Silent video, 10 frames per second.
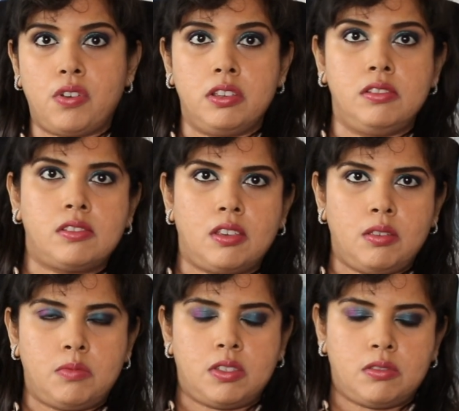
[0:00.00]
Fine
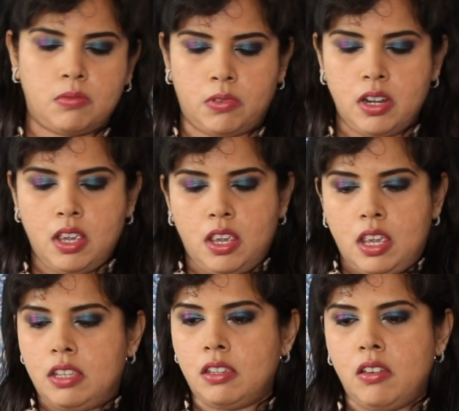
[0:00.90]
Soaps and so on.
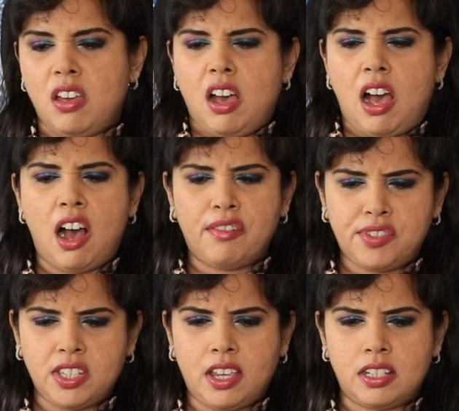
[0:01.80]
So
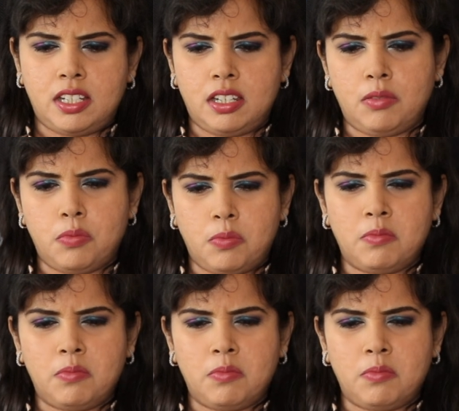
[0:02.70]
after that, you know,